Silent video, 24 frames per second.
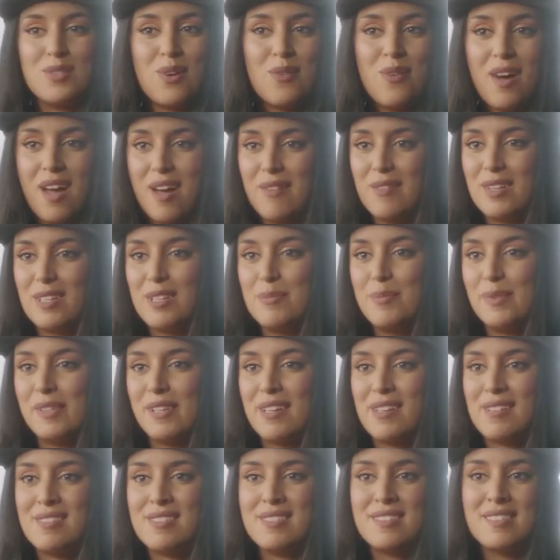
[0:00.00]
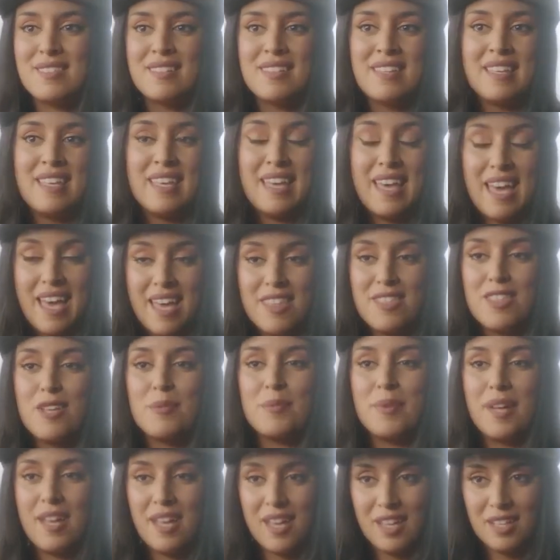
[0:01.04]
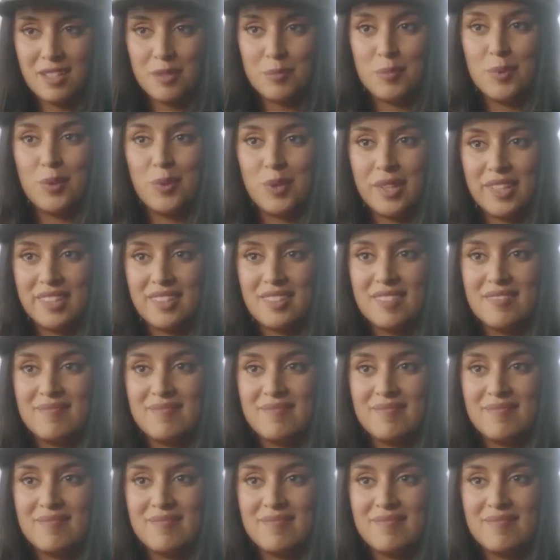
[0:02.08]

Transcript: don't have any plans, end up unemployed.